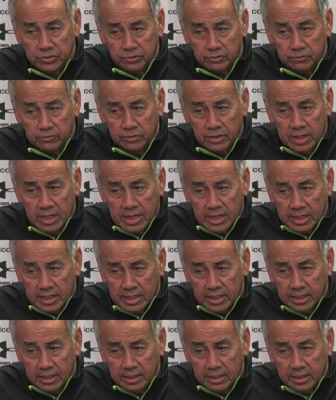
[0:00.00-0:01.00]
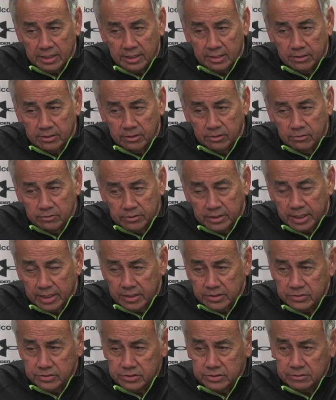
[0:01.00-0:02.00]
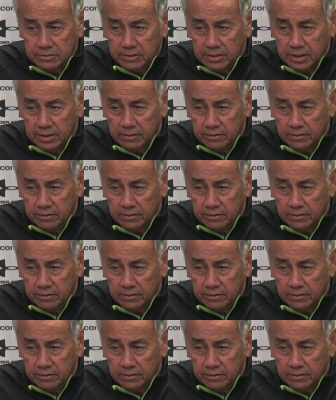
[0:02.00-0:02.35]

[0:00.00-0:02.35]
You know, in the old days,